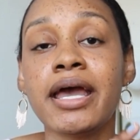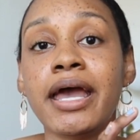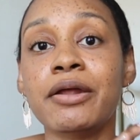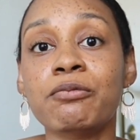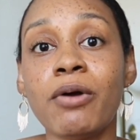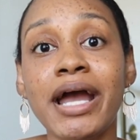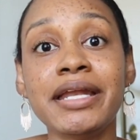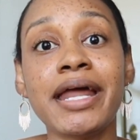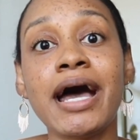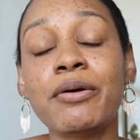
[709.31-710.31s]
And right
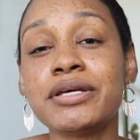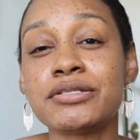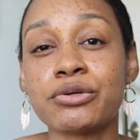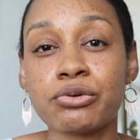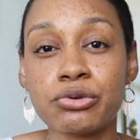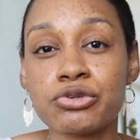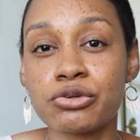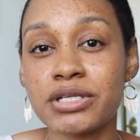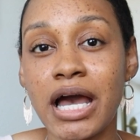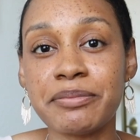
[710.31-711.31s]
now is the crucial
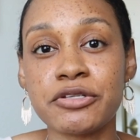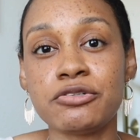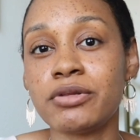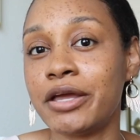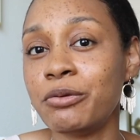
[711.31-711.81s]
time to do that.